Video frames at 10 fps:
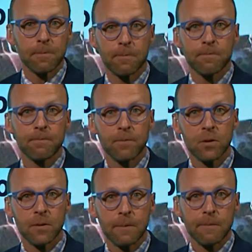
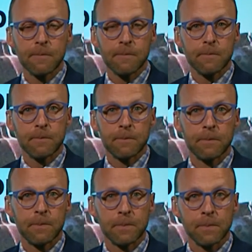
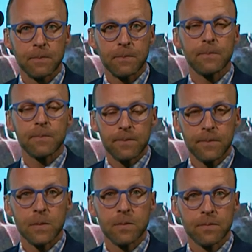
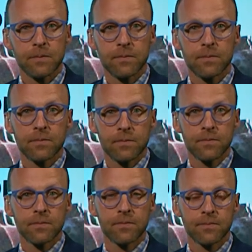
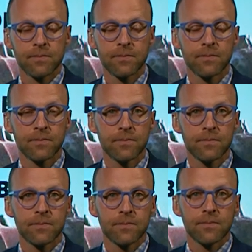
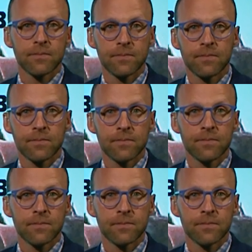
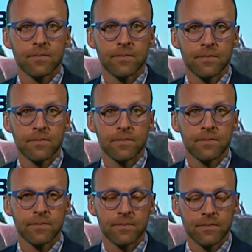
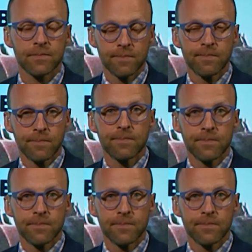The person shown says nothing.